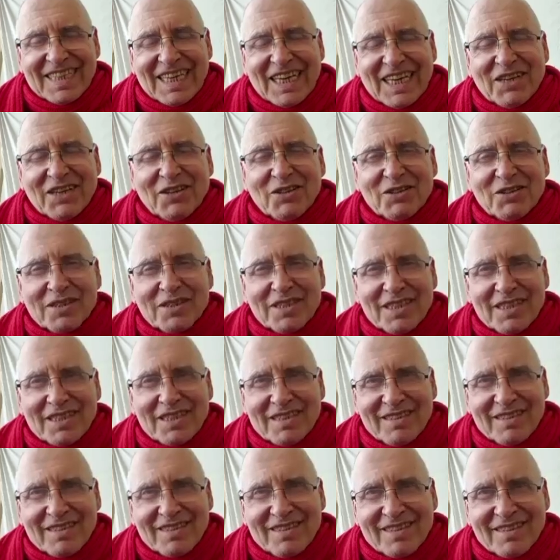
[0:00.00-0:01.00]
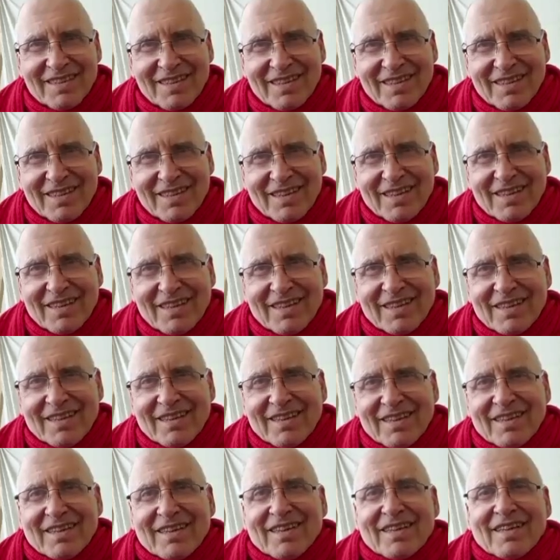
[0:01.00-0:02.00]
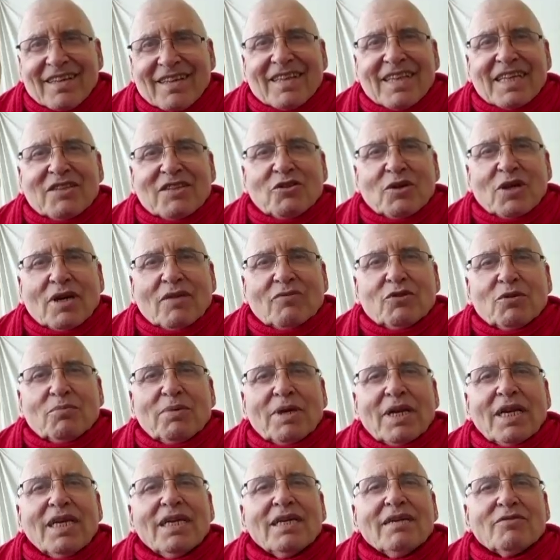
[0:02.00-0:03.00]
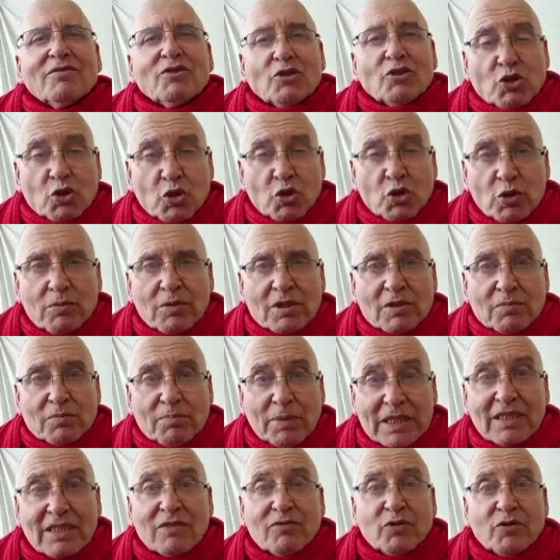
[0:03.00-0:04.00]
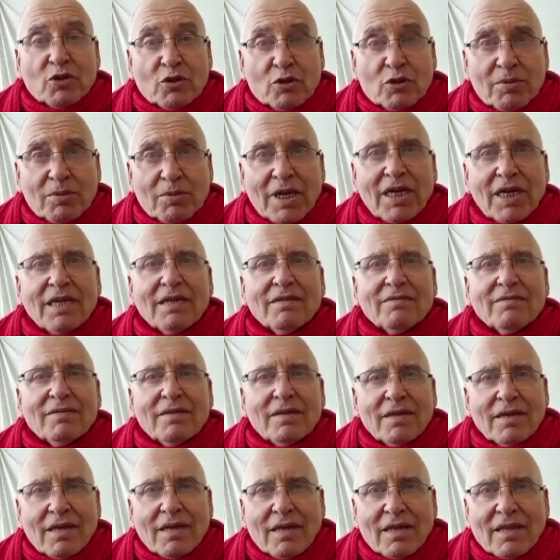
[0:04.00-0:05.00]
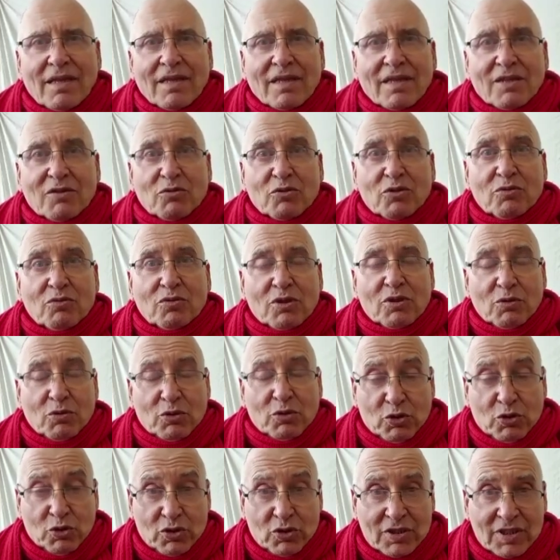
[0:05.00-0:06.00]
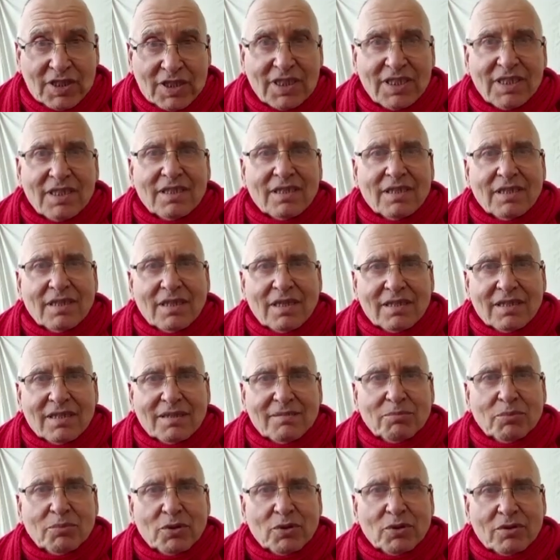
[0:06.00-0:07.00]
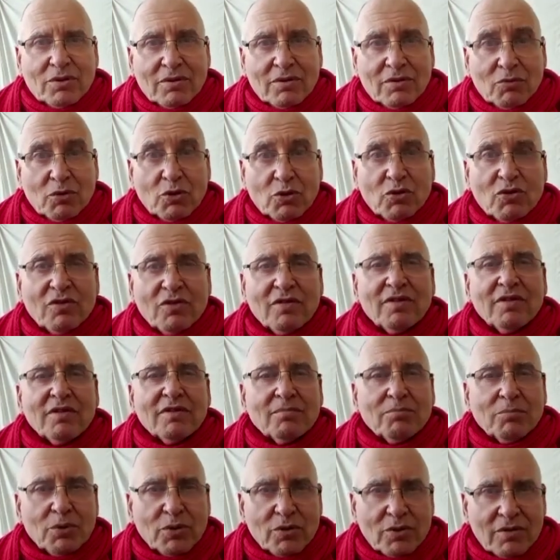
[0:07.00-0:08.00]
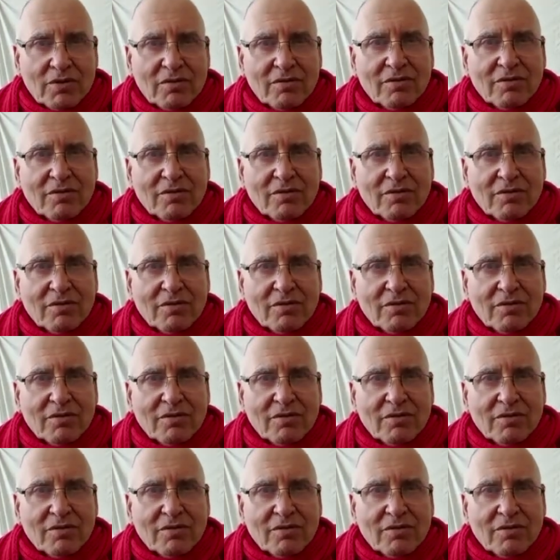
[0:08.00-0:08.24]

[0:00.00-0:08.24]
second is that you have to believe, it's better for you to believe that what you see is important. What you see is important.